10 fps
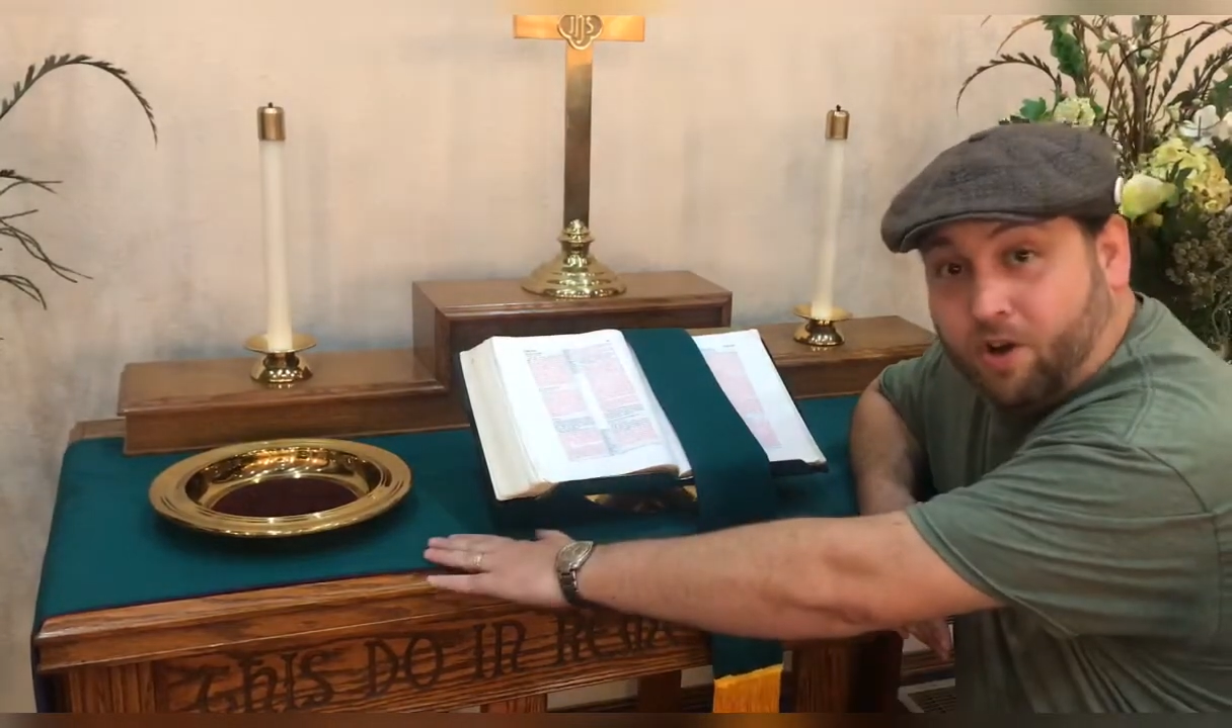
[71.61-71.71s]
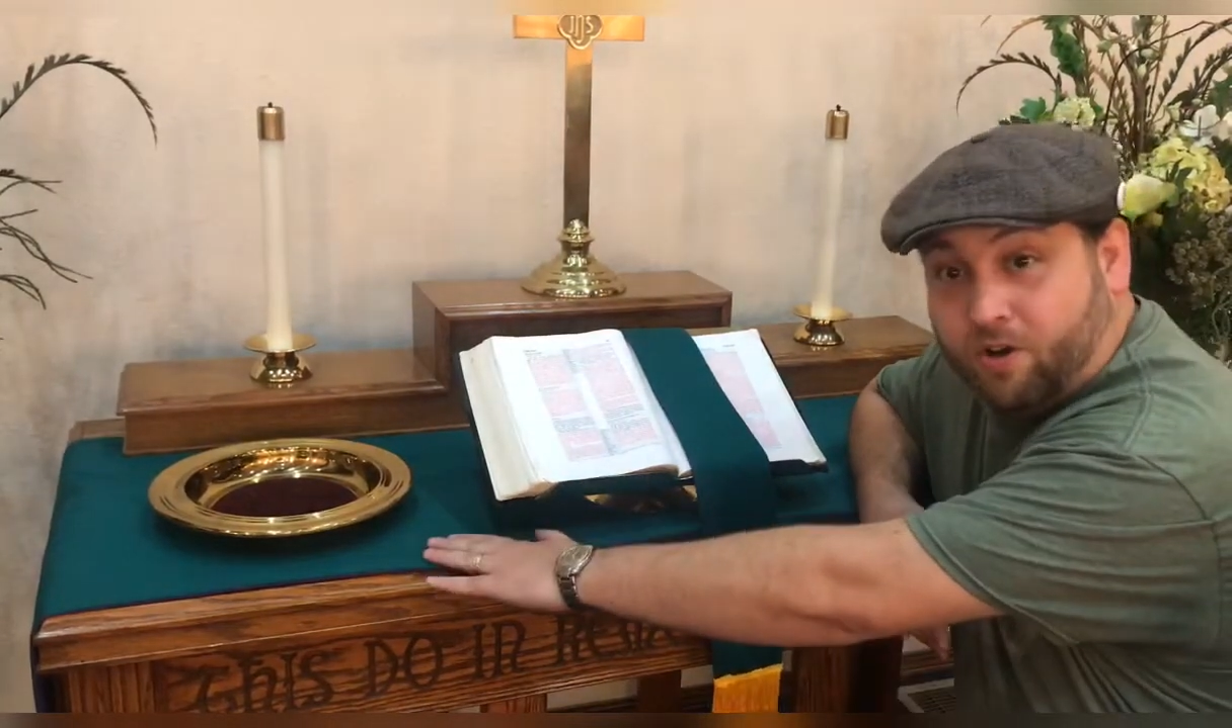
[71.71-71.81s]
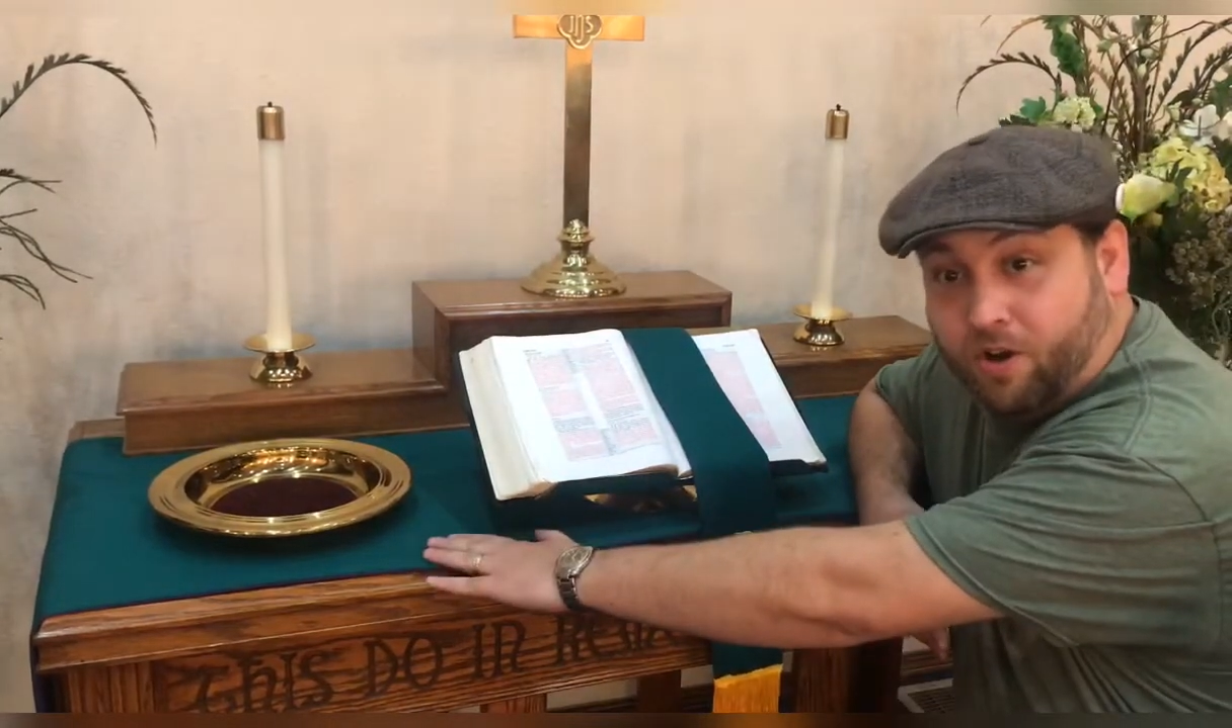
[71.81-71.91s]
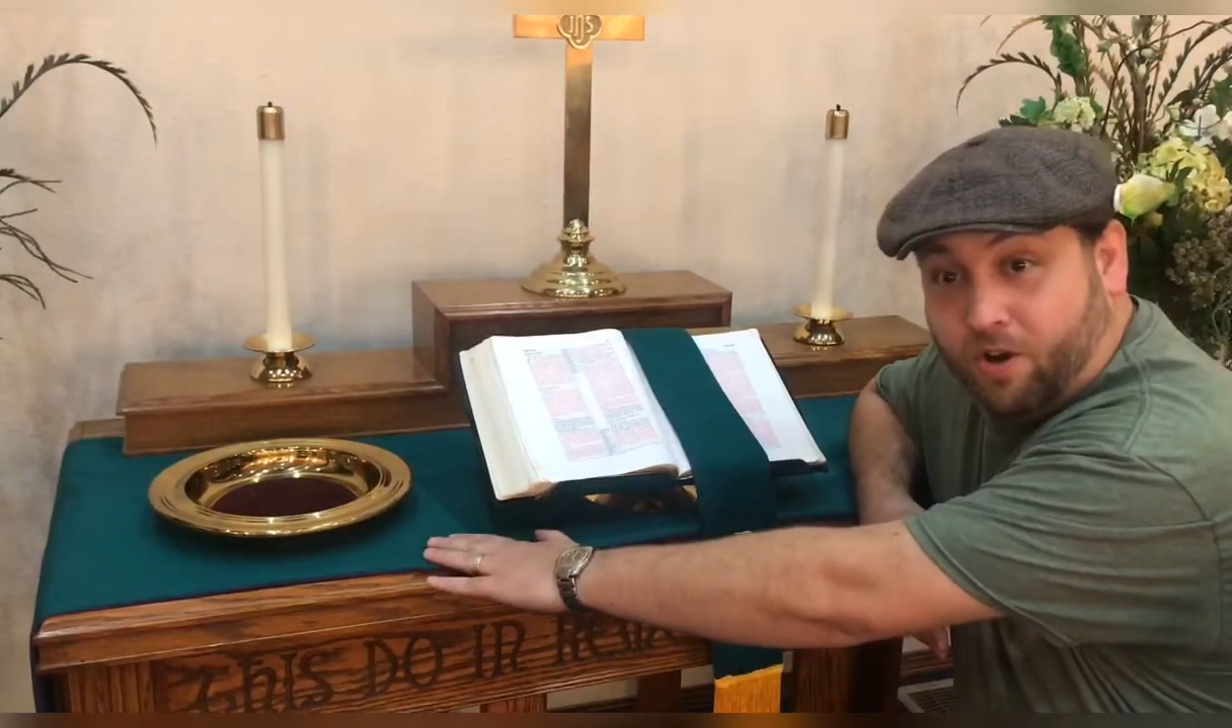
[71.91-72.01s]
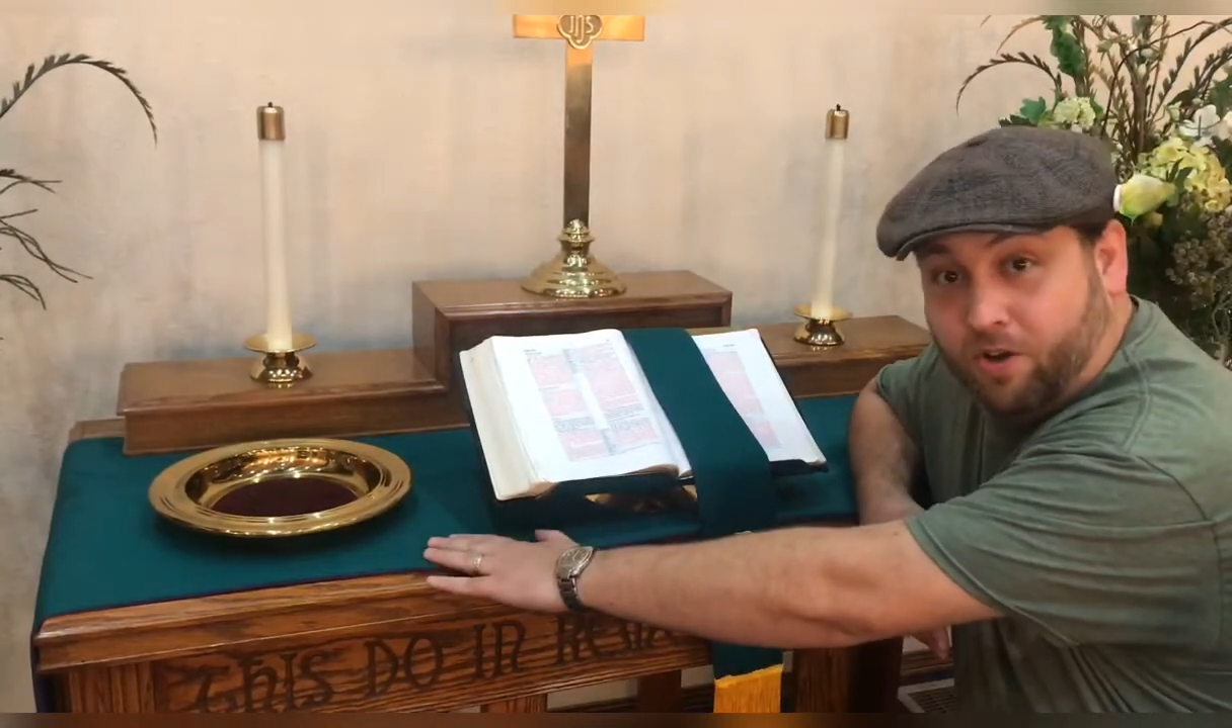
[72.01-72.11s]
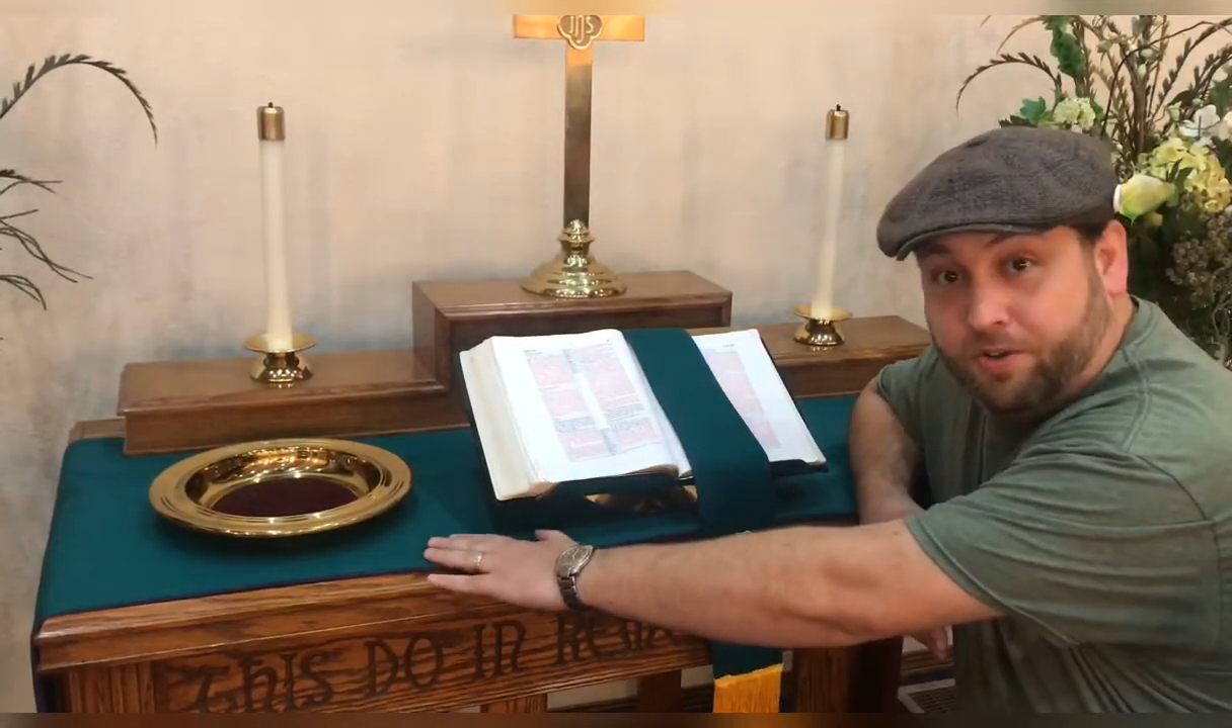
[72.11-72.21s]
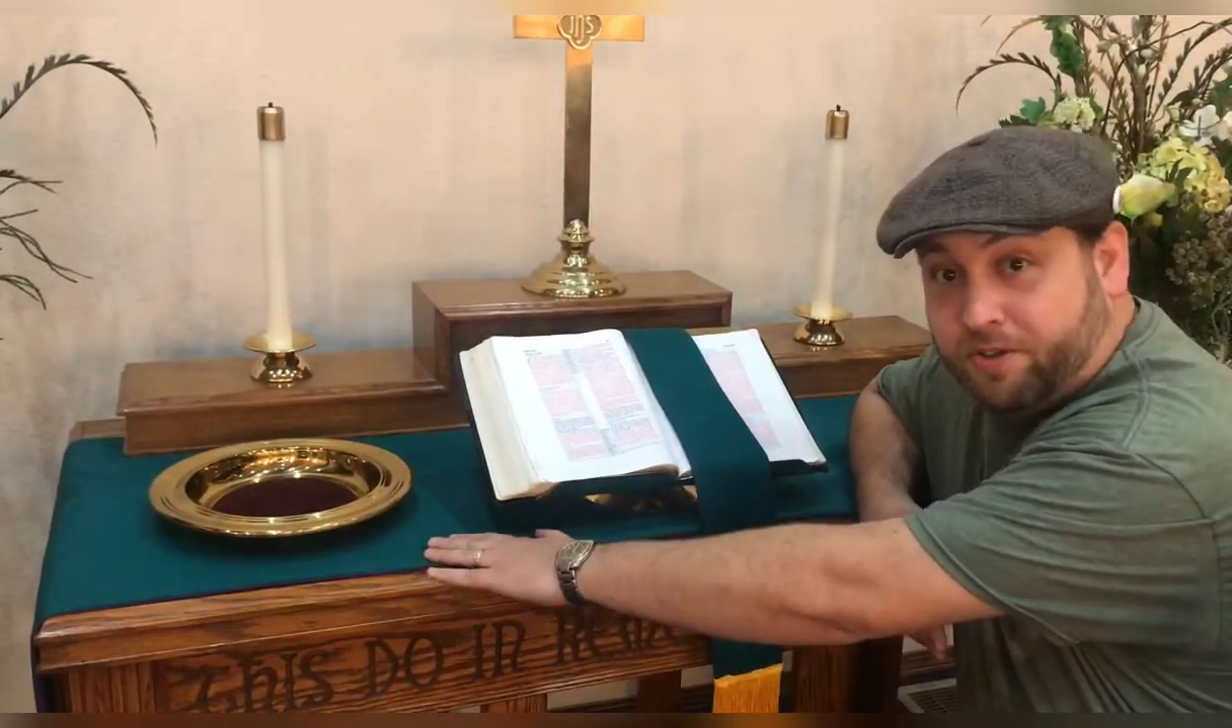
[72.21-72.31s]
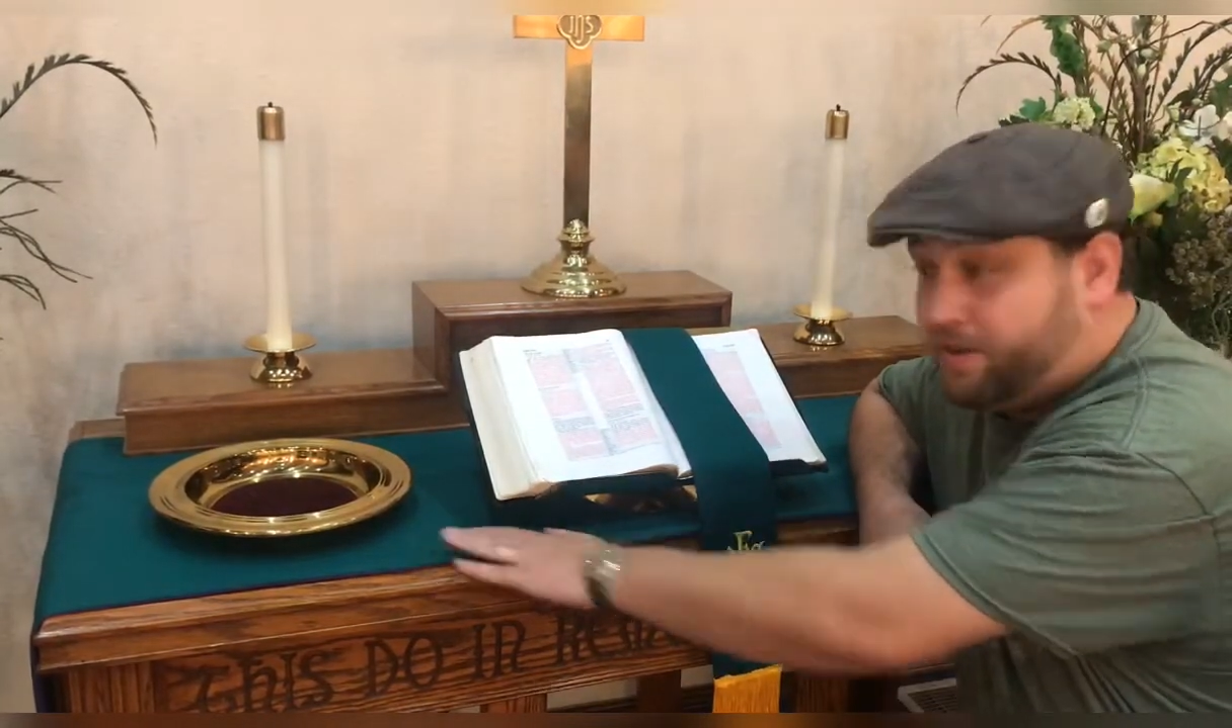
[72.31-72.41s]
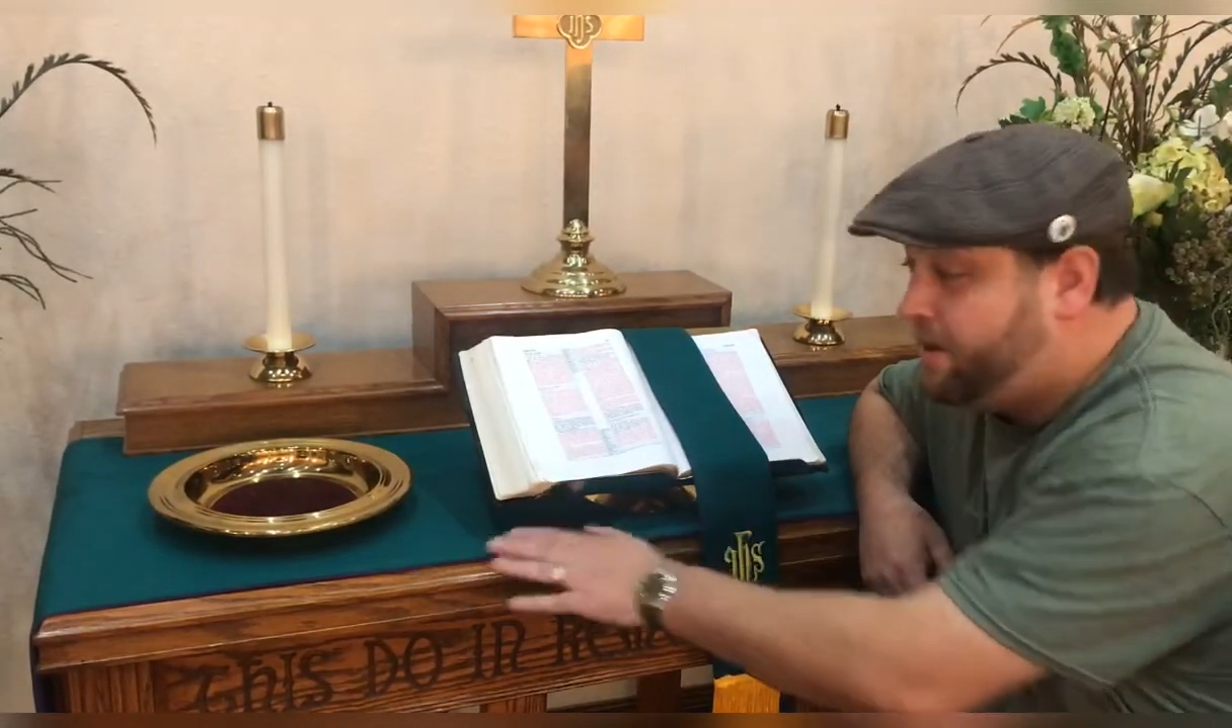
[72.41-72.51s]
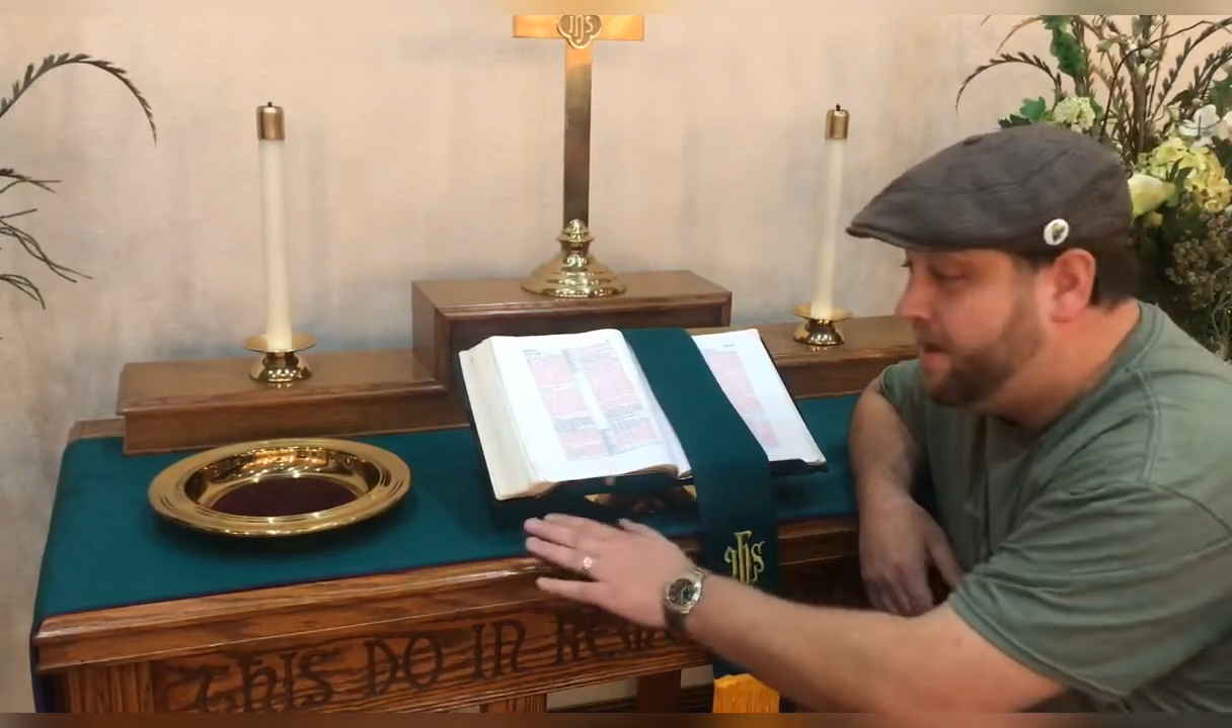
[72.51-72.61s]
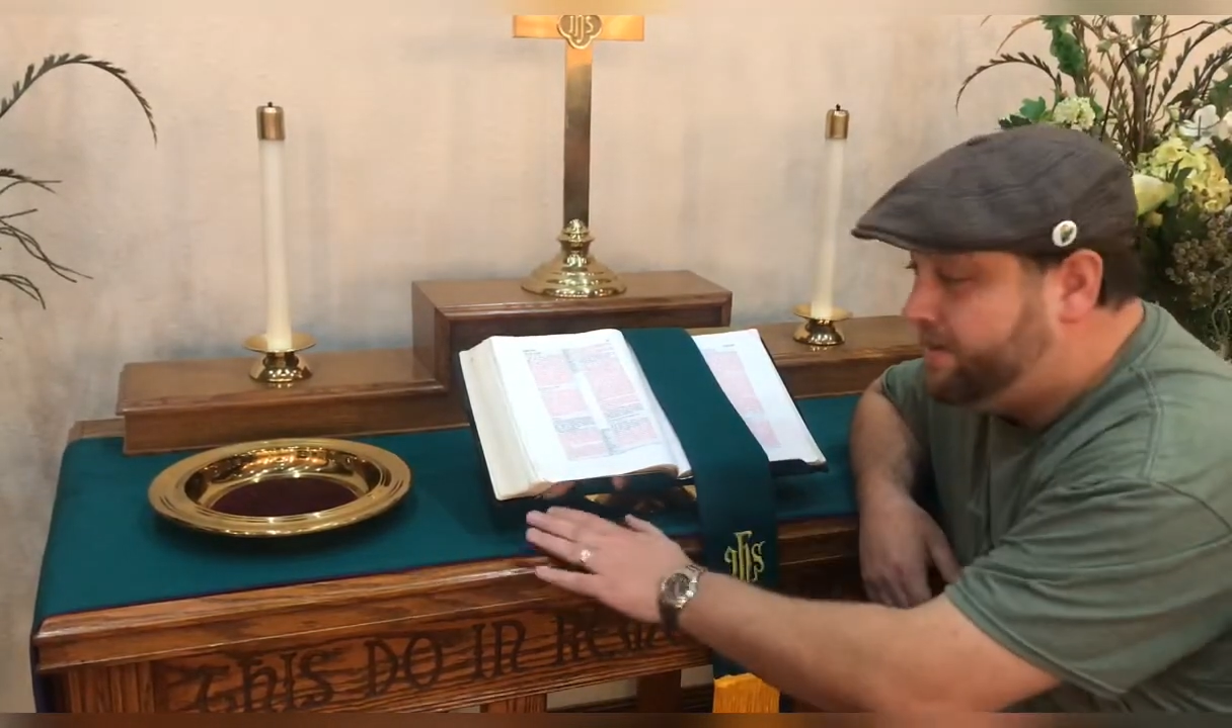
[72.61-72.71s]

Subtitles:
our altar.